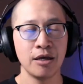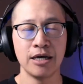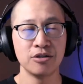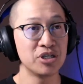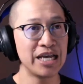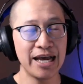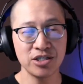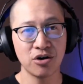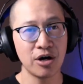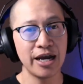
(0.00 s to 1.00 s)

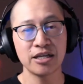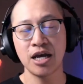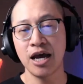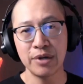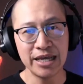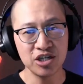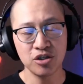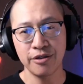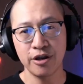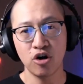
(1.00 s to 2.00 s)
dutasteride,
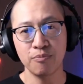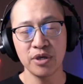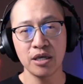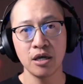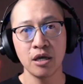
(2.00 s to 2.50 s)
combination therapy,